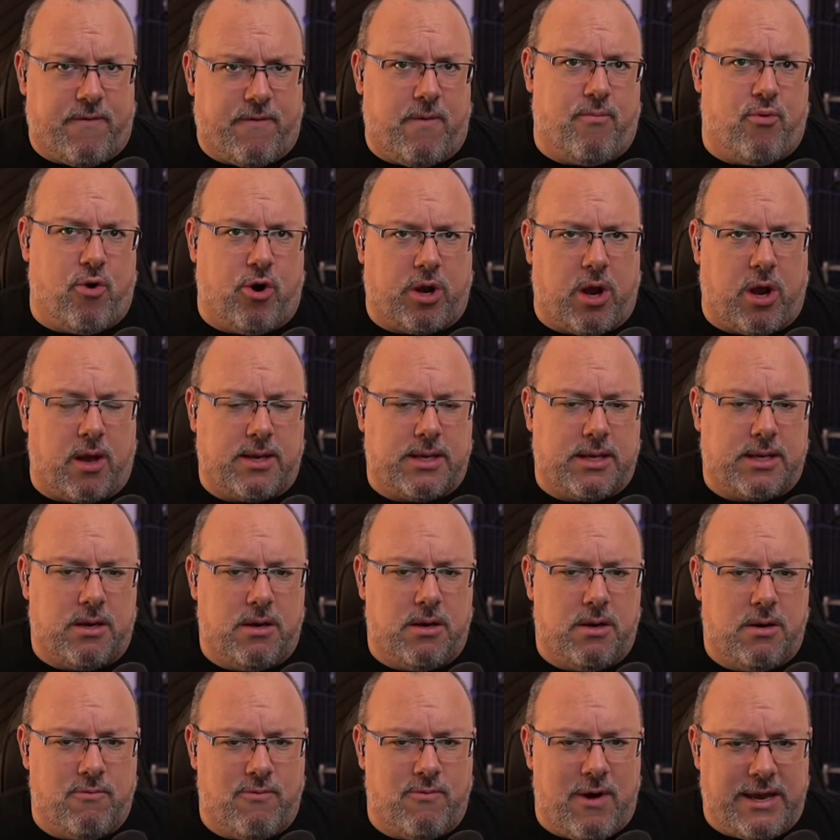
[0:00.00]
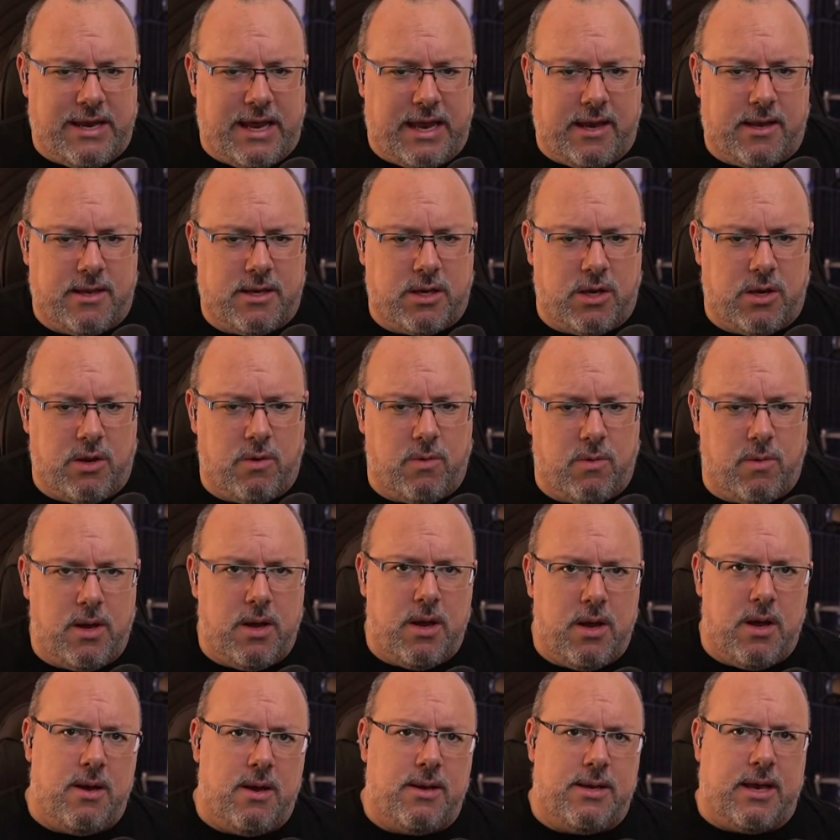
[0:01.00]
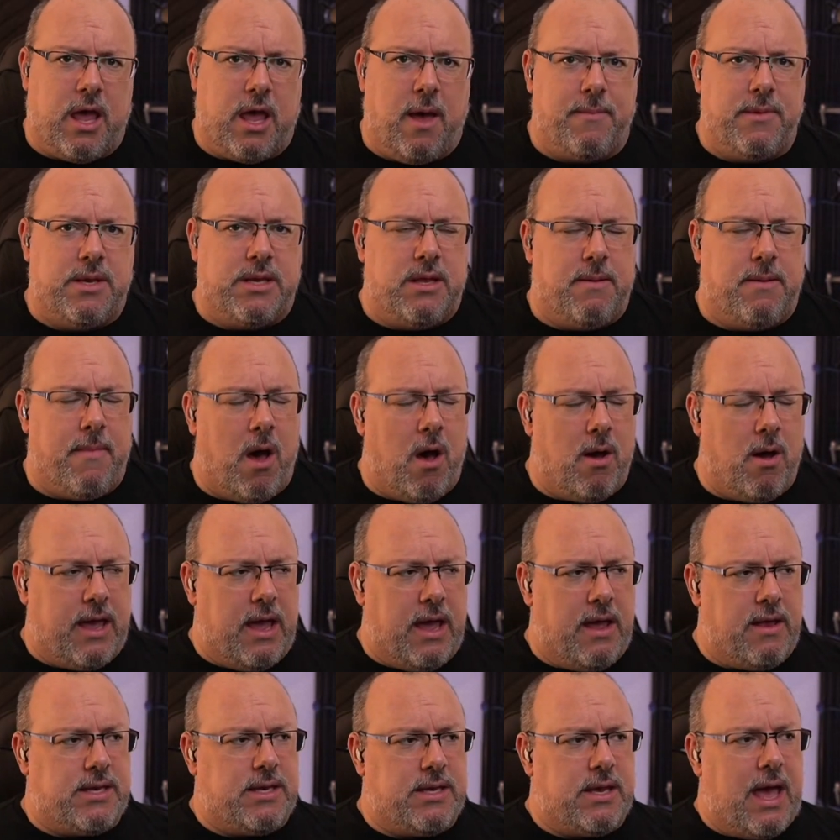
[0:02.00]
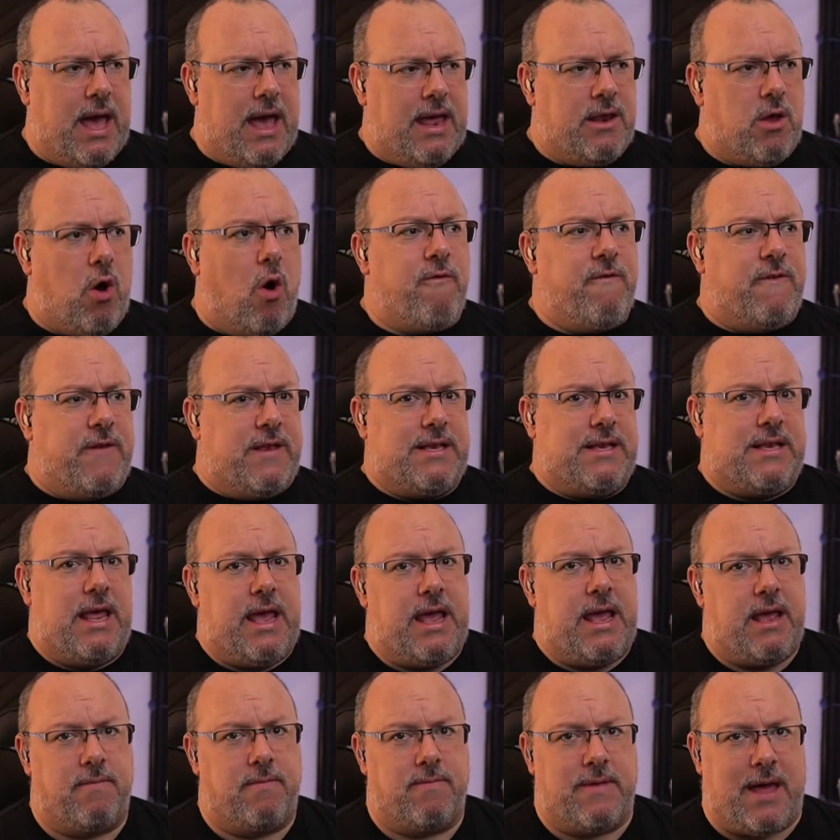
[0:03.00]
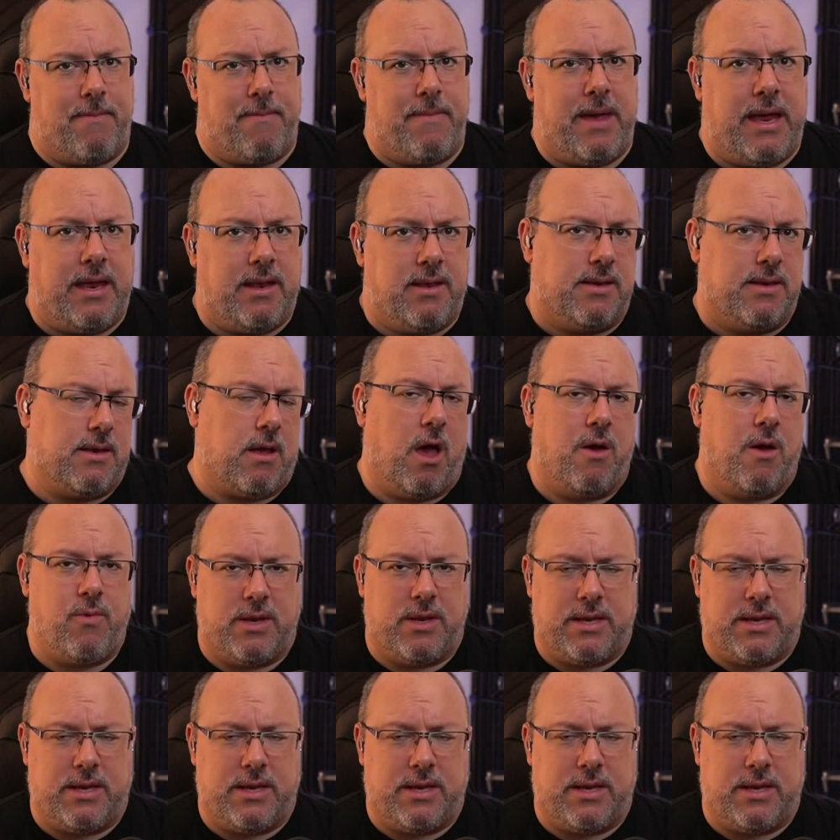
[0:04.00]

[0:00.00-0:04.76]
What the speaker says: different products ready to come to the market. And obviously that means